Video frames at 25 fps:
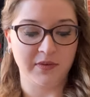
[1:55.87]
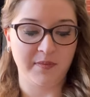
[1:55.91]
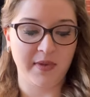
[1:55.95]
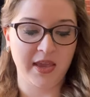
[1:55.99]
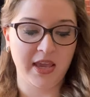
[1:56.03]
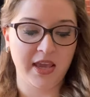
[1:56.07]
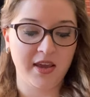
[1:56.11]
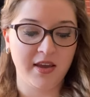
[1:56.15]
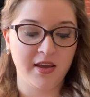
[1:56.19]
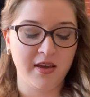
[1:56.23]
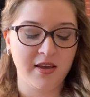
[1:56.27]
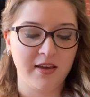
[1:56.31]

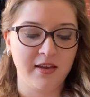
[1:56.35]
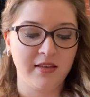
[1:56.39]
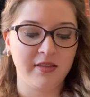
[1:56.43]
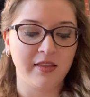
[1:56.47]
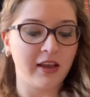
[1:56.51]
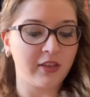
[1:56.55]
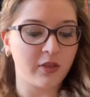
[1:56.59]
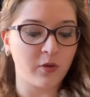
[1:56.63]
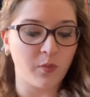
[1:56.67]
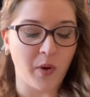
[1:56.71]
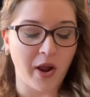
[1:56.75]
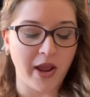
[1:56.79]
me.
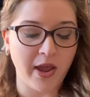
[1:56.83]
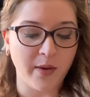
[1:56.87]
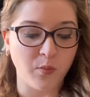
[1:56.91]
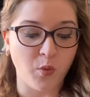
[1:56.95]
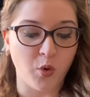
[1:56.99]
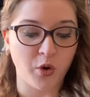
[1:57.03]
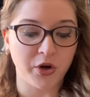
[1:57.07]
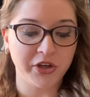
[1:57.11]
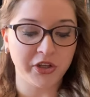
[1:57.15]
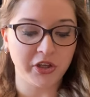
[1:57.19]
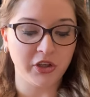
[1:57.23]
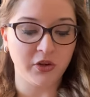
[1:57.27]
That's why I'm
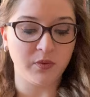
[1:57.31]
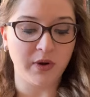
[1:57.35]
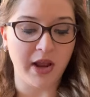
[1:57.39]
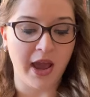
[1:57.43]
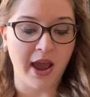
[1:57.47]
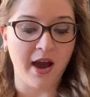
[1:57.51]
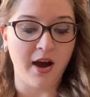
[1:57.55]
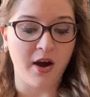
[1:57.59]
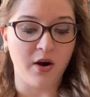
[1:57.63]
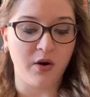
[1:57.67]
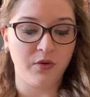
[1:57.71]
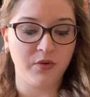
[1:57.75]
warning you
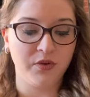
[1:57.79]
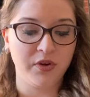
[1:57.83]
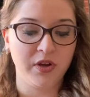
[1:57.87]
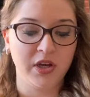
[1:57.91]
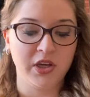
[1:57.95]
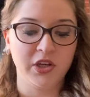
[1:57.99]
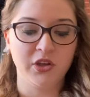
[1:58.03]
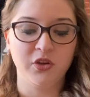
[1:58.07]
now.